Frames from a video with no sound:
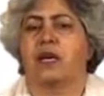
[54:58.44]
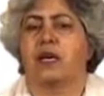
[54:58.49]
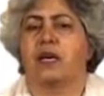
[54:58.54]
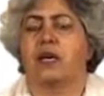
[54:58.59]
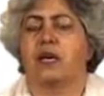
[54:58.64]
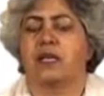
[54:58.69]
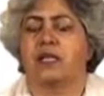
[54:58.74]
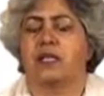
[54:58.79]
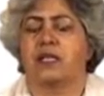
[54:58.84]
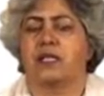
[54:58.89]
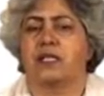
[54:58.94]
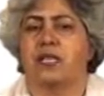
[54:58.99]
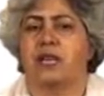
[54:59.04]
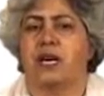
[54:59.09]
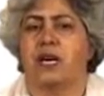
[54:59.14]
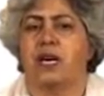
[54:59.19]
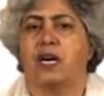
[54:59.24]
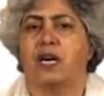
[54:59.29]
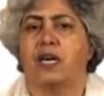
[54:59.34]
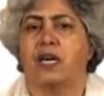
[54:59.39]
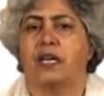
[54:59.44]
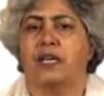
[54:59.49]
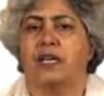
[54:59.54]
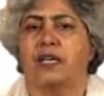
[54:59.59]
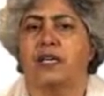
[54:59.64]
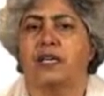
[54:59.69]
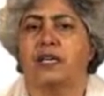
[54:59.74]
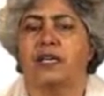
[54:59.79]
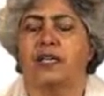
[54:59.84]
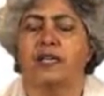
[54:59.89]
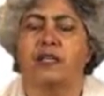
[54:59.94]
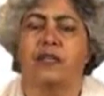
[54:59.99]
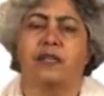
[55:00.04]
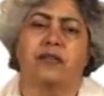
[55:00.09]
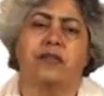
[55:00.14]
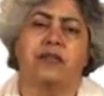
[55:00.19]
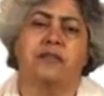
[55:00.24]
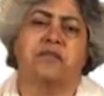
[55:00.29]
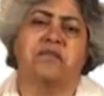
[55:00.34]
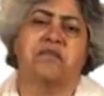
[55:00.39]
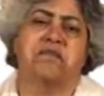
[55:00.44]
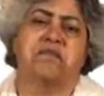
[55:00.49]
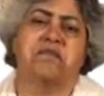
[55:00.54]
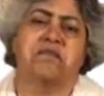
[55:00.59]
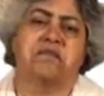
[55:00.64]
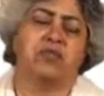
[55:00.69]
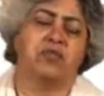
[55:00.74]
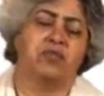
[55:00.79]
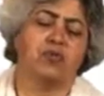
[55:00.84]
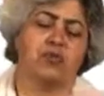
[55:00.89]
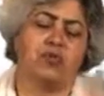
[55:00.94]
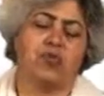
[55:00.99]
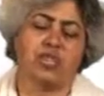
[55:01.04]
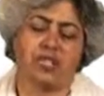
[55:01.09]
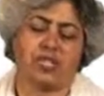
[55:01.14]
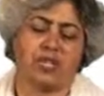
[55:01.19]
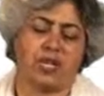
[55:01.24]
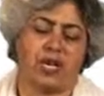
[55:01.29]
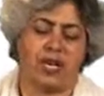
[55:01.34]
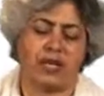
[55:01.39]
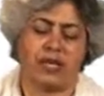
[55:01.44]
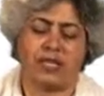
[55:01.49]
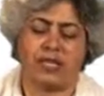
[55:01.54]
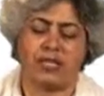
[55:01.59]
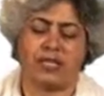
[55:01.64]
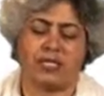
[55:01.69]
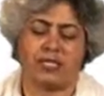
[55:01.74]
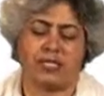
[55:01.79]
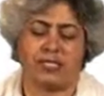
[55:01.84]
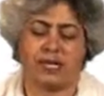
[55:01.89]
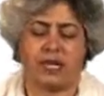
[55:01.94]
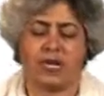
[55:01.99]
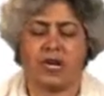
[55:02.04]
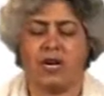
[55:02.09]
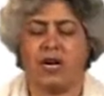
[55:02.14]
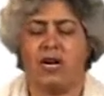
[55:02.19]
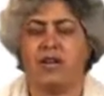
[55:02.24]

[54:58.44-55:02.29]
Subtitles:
and I use signs and